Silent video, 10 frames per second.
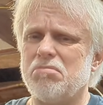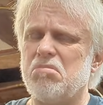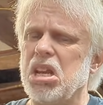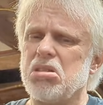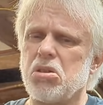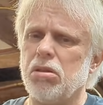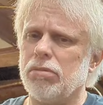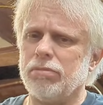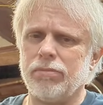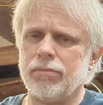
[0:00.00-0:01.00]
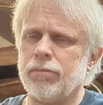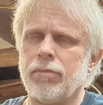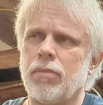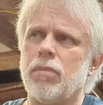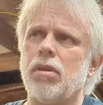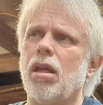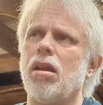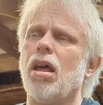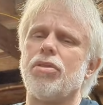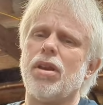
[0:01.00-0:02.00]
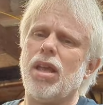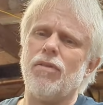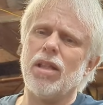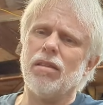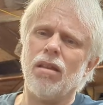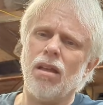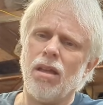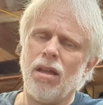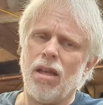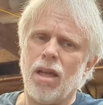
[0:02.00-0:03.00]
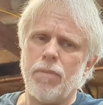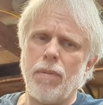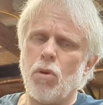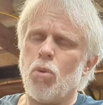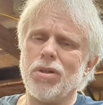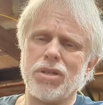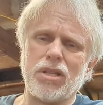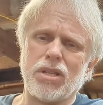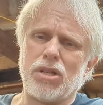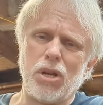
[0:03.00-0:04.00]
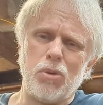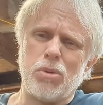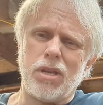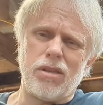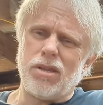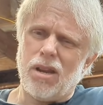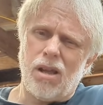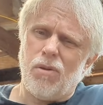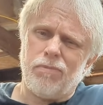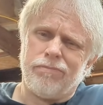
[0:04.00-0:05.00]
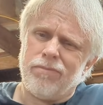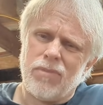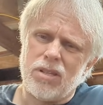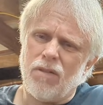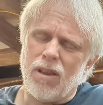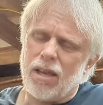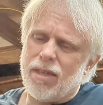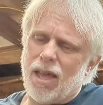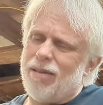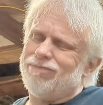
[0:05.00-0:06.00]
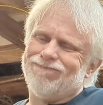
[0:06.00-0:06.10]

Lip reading: Minuscule, nothing to even, maybe onesies and twosies, stuff like that.